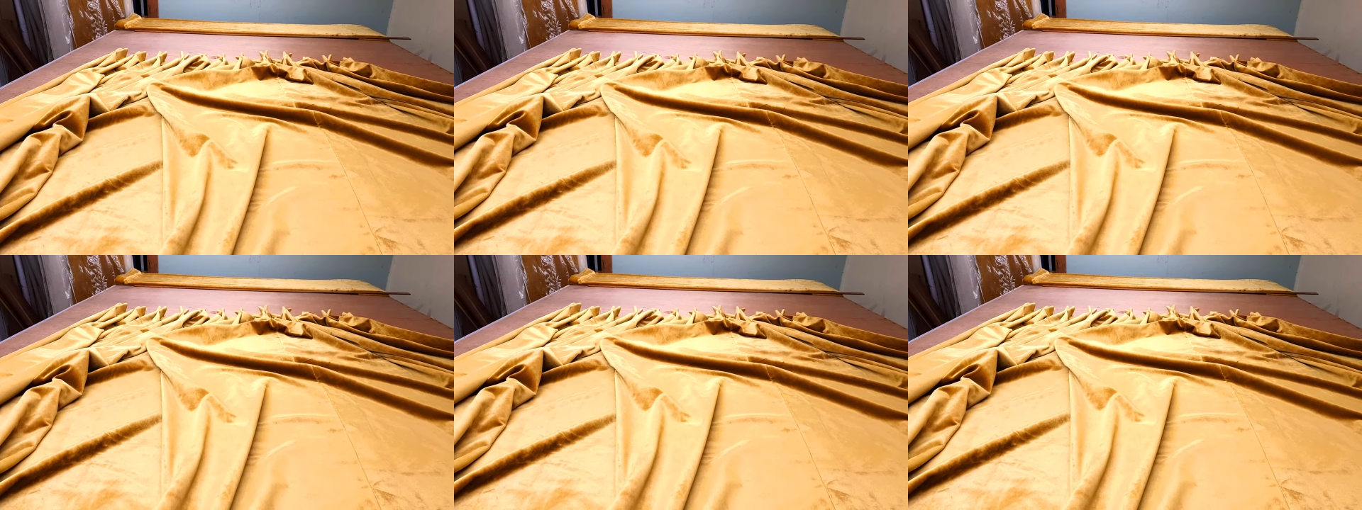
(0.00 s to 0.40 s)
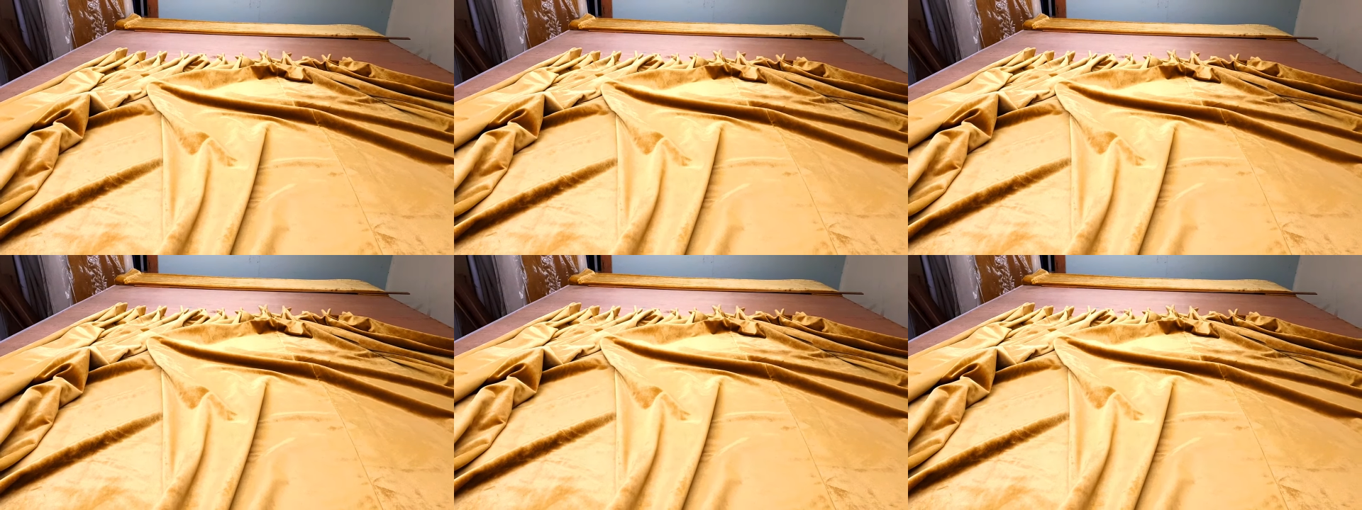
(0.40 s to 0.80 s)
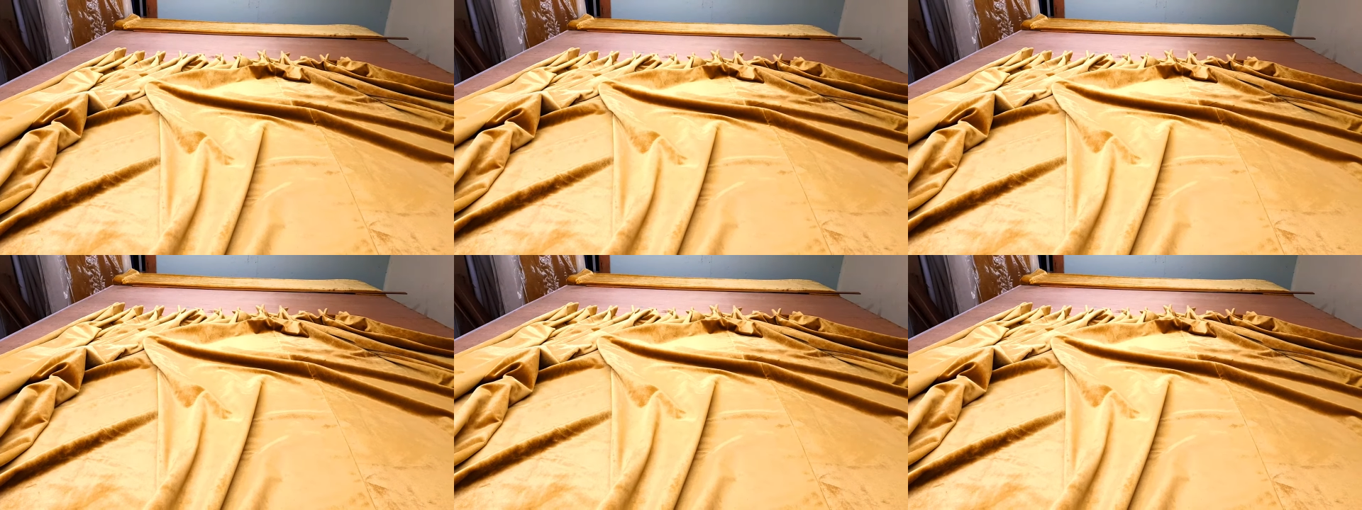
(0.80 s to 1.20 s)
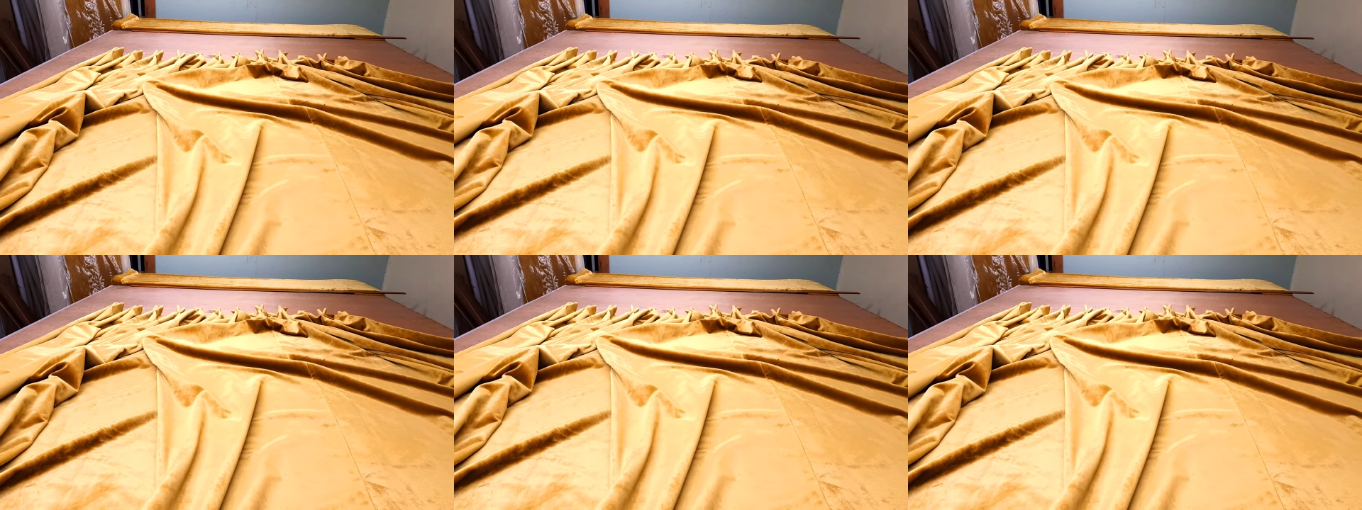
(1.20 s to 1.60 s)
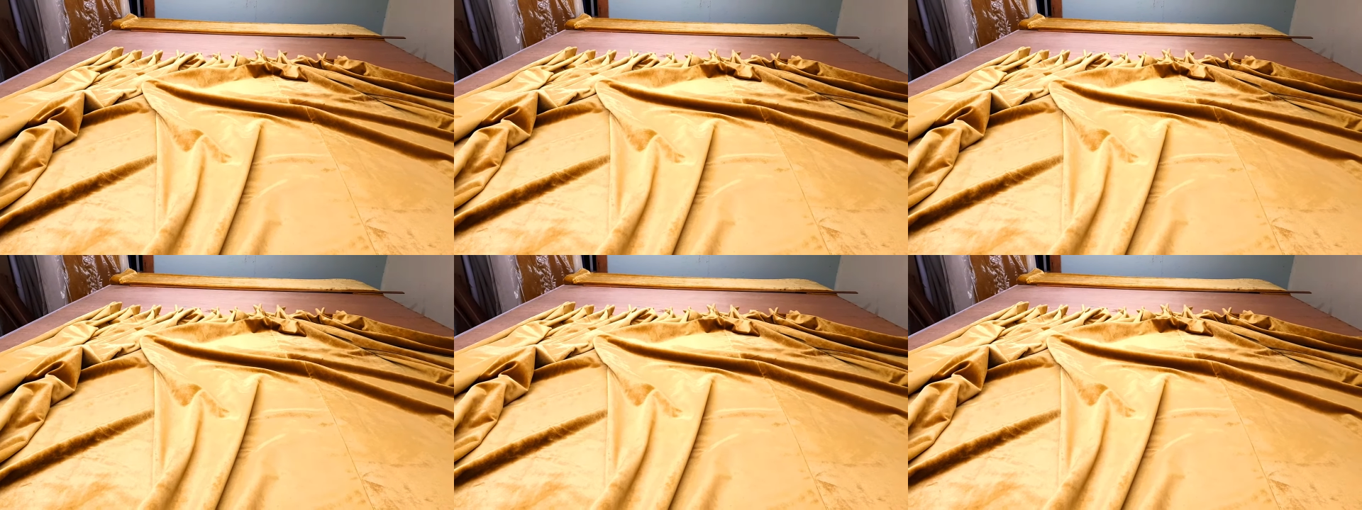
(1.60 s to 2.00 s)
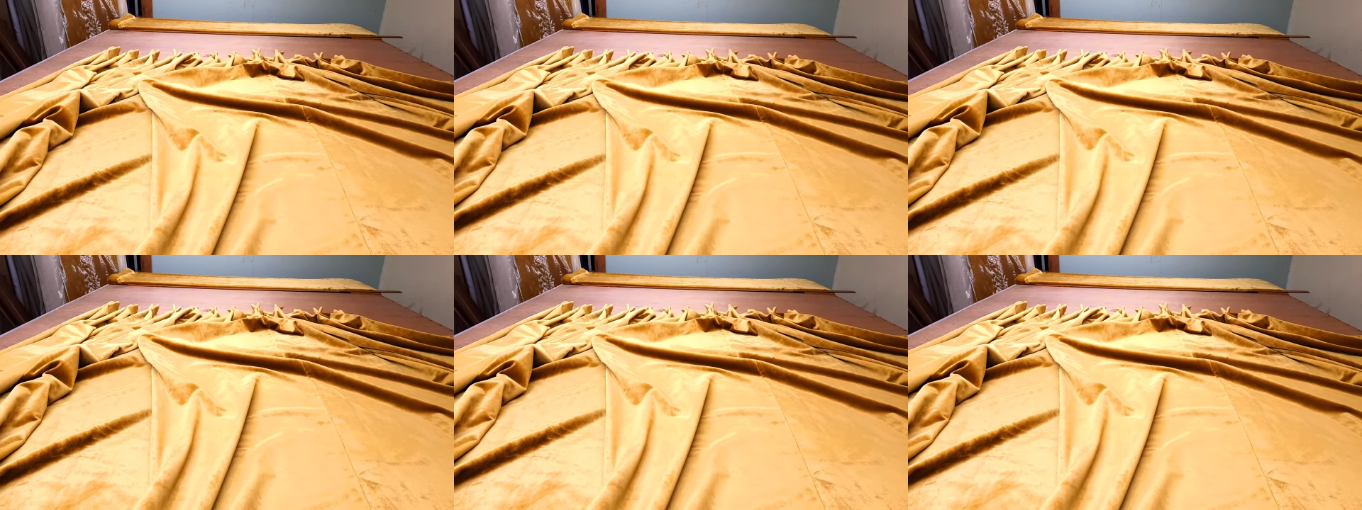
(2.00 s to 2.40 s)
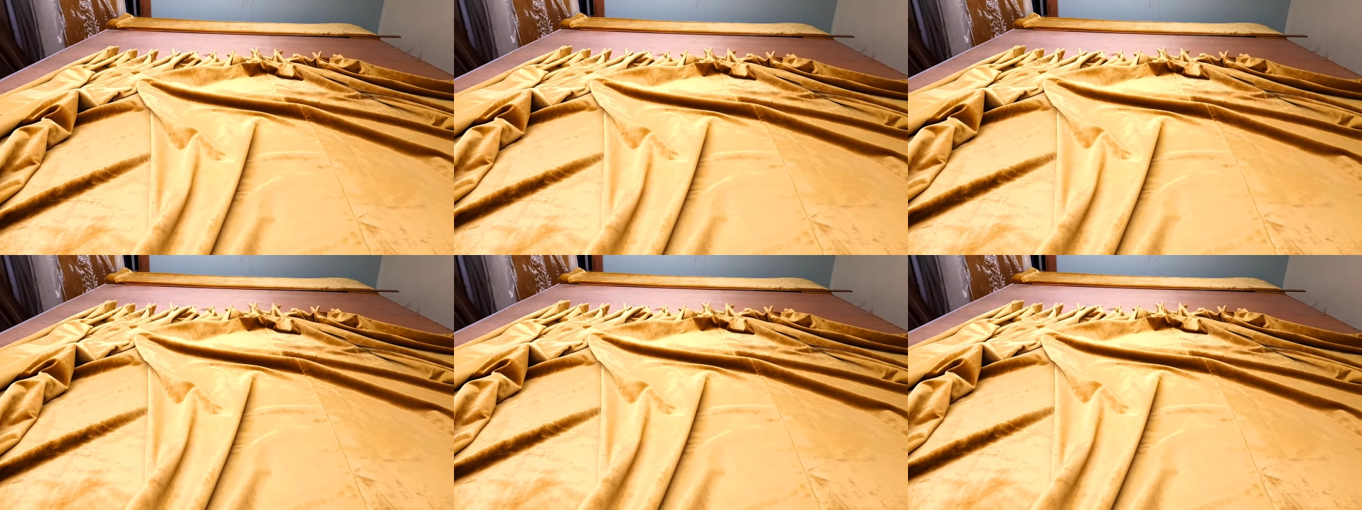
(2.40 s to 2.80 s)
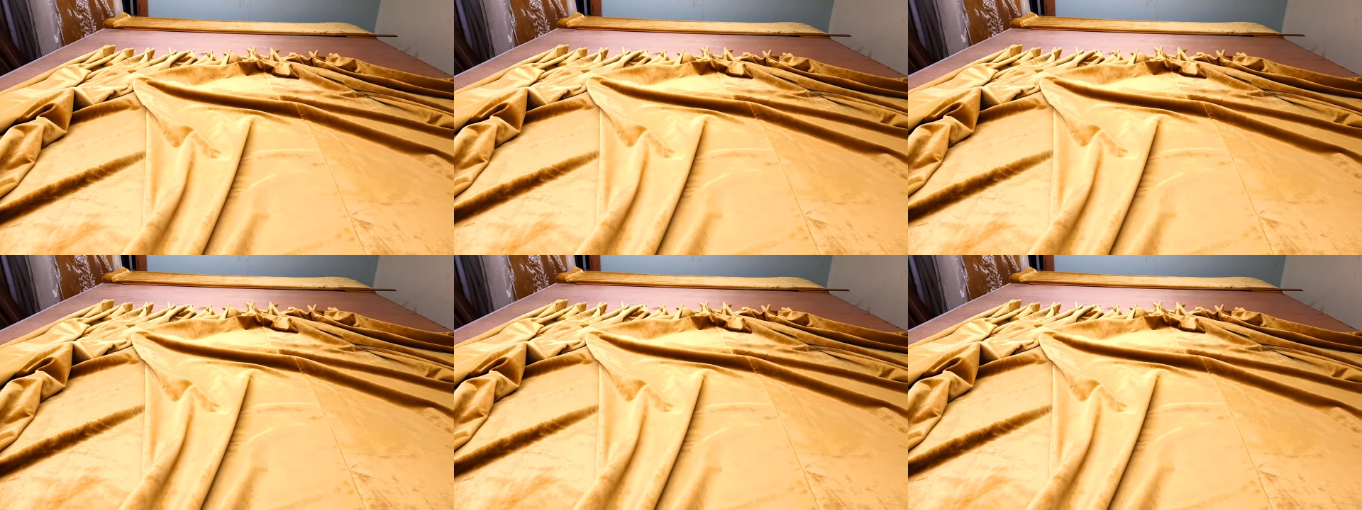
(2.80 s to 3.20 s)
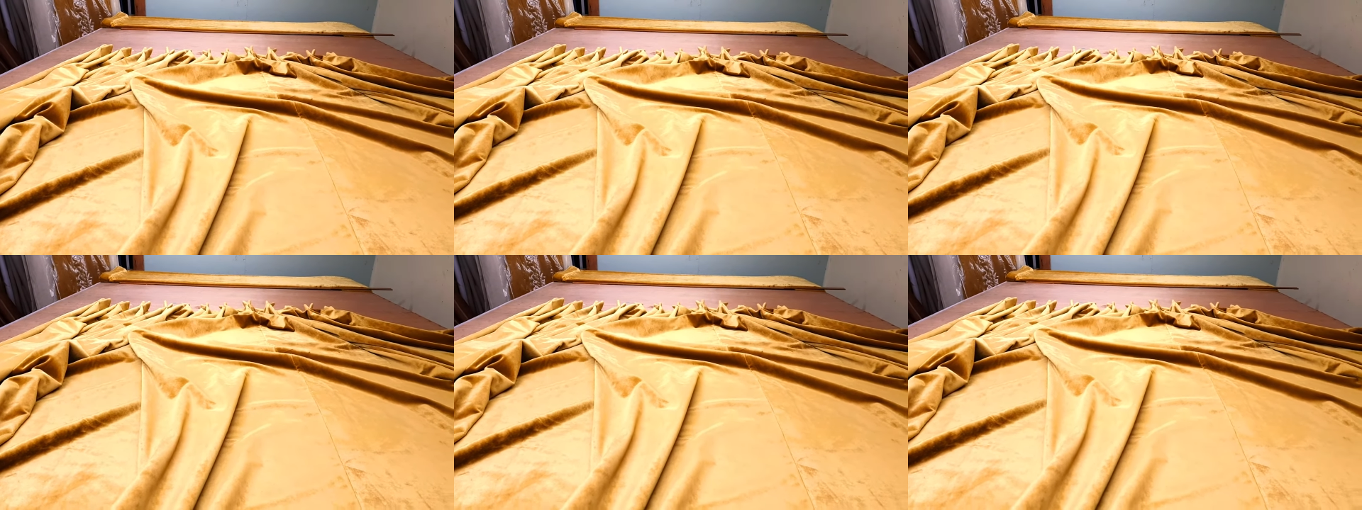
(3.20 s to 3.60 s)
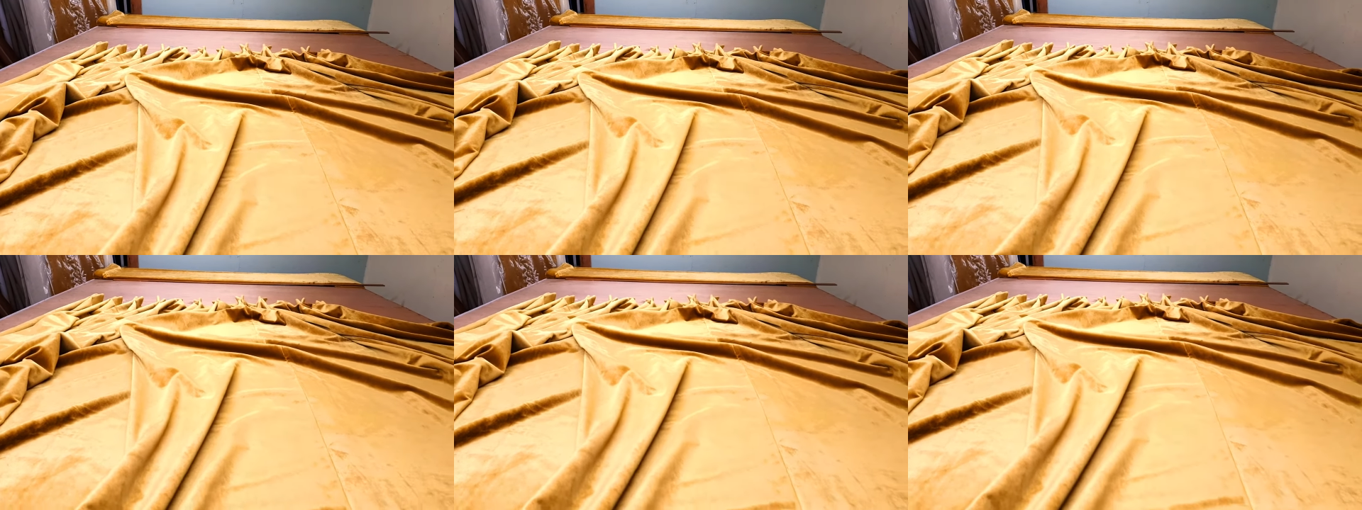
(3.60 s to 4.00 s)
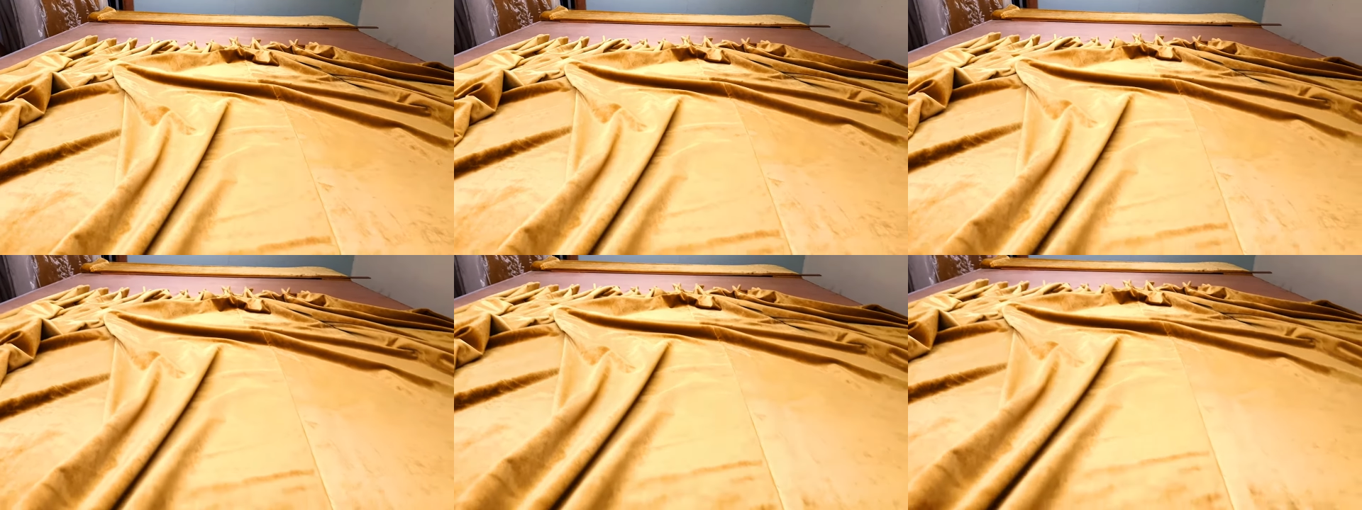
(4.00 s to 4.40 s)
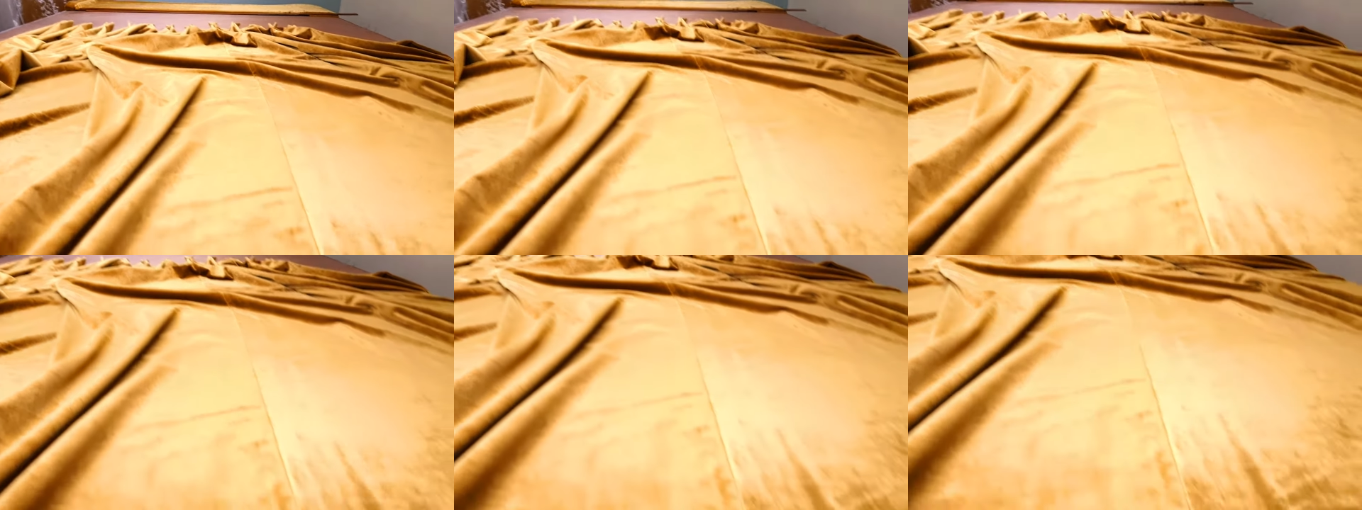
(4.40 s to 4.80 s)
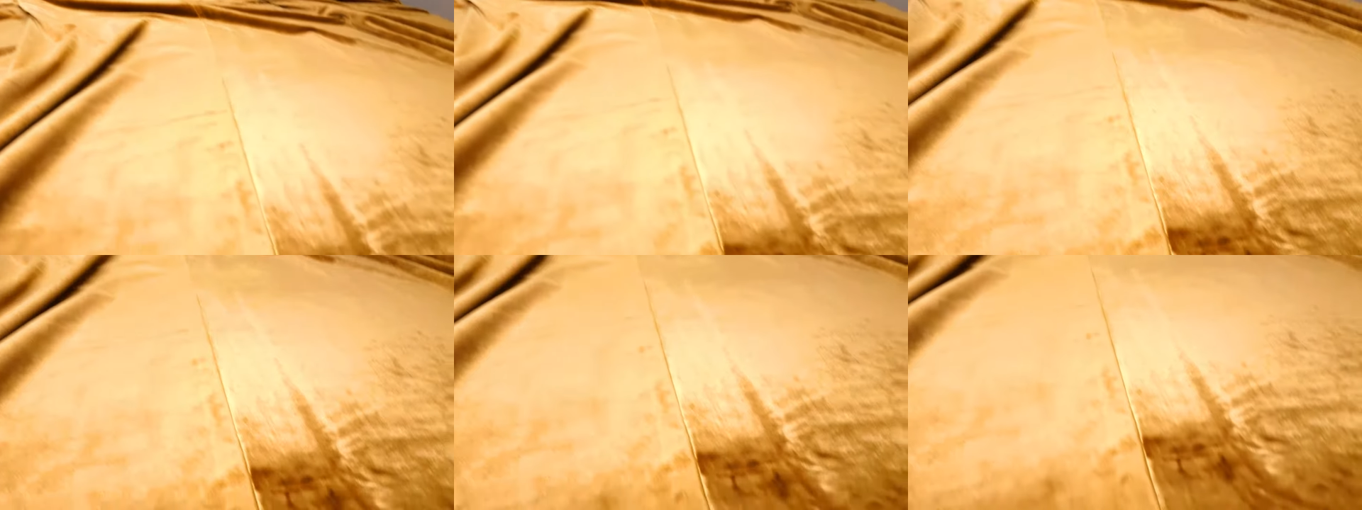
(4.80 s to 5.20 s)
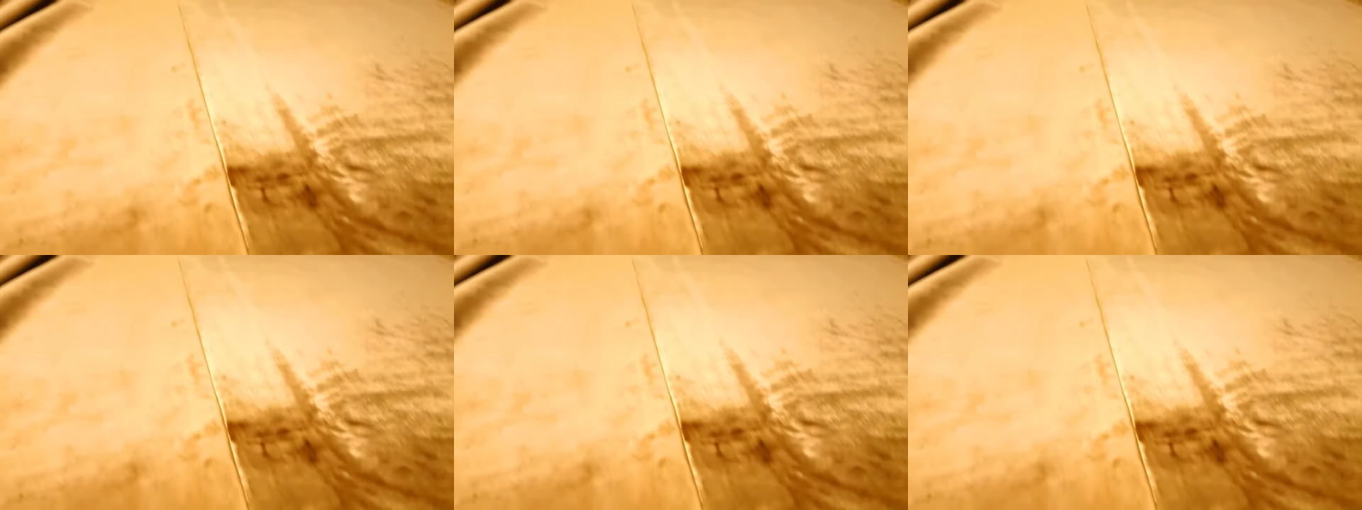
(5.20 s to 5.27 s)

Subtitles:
[unreadable: no face in view]